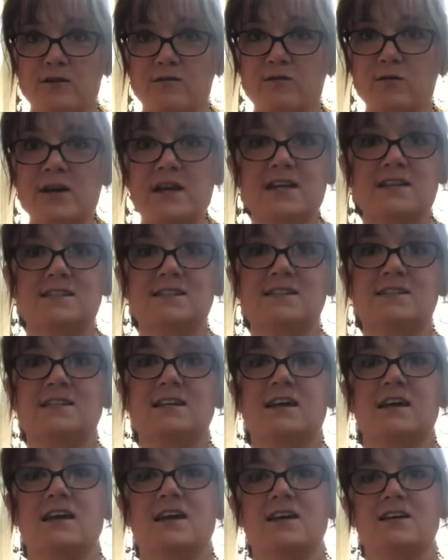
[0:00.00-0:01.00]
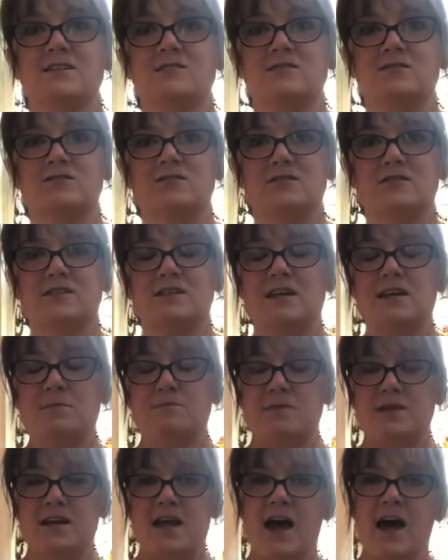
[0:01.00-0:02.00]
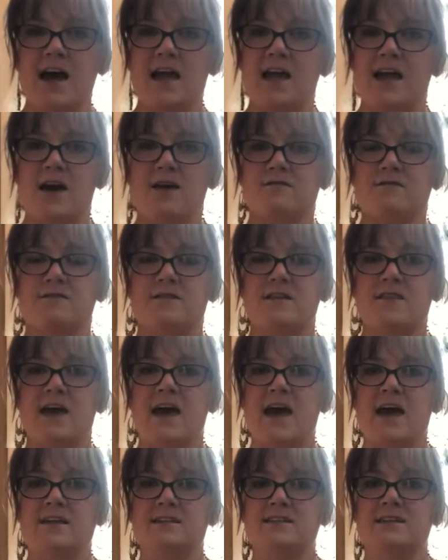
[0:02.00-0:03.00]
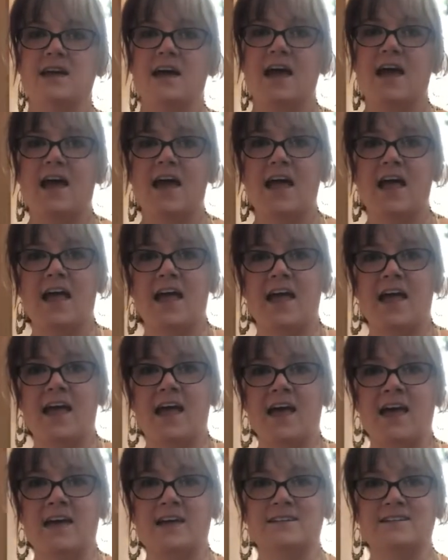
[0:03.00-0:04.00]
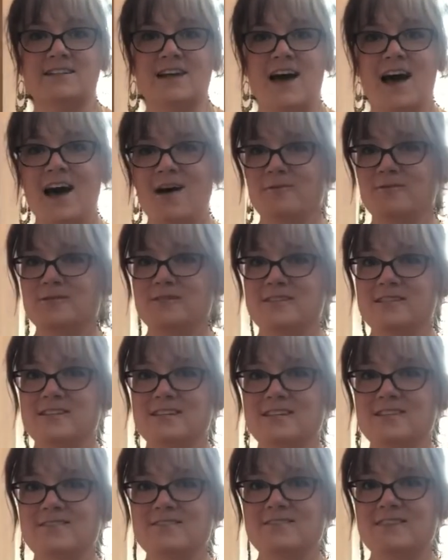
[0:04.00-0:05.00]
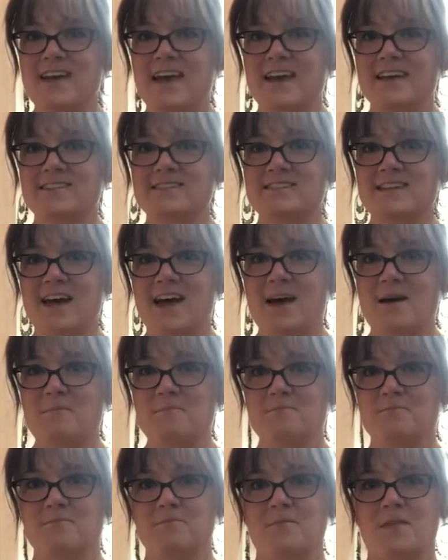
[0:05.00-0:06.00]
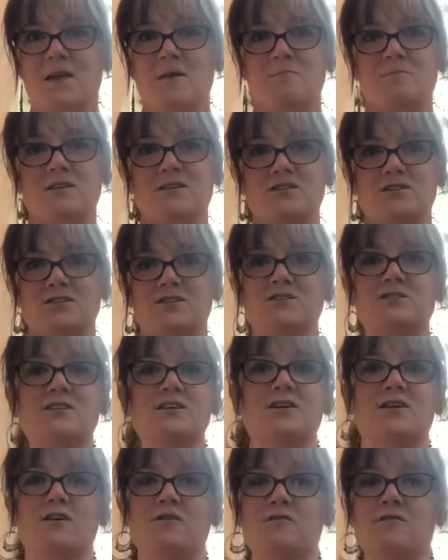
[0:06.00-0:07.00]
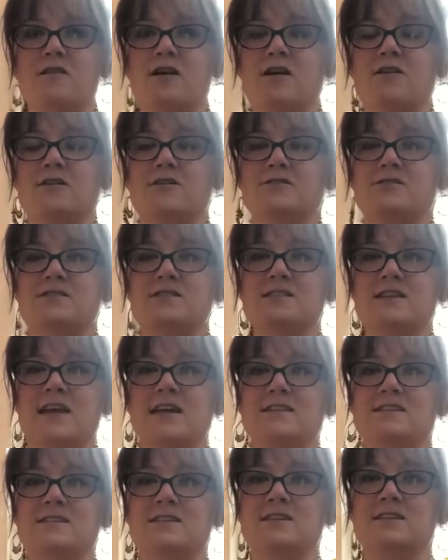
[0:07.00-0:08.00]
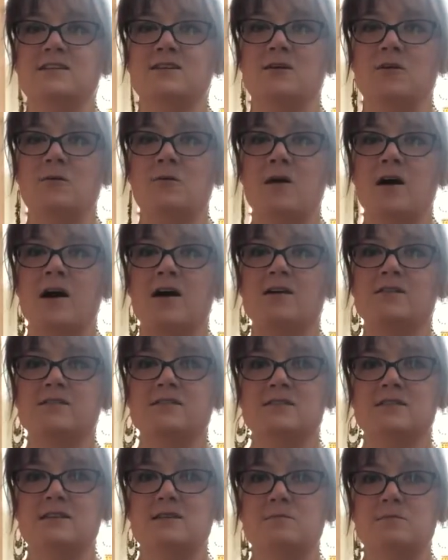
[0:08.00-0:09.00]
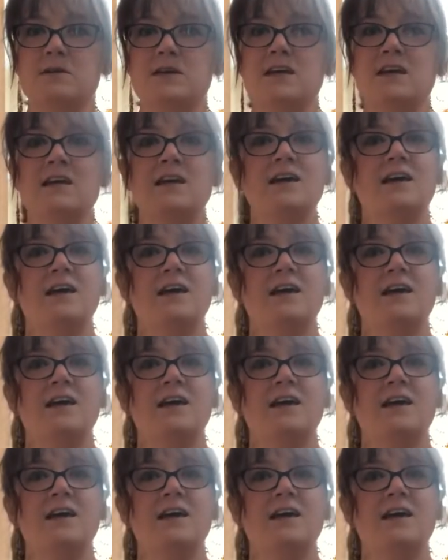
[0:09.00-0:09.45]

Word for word: weeks, so just keep an eye out for that, and I will see you next time. Be sure to go follow Staci Noelle CP